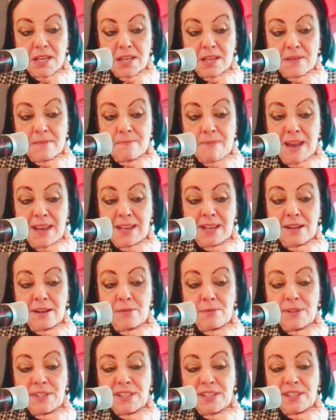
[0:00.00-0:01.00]
Michael
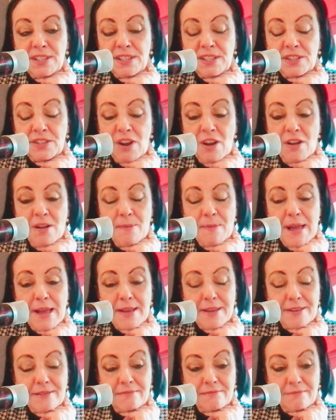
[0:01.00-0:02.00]
was a
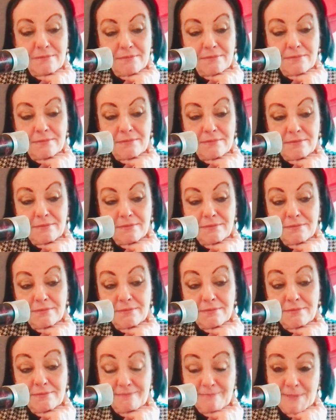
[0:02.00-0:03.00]
starman.
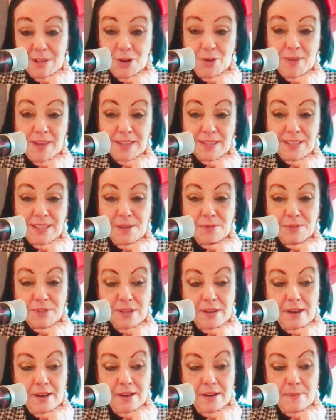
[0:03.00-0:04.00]
I know that sounds a
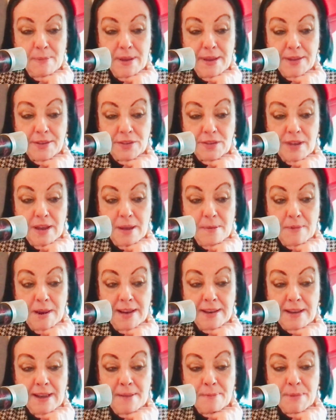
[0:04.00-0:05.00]
little bit um,
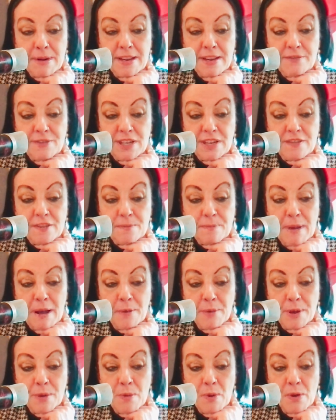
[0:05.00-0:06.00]
like I believe David
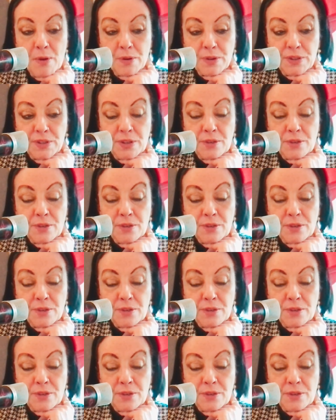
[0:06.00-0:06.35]
Bowie was.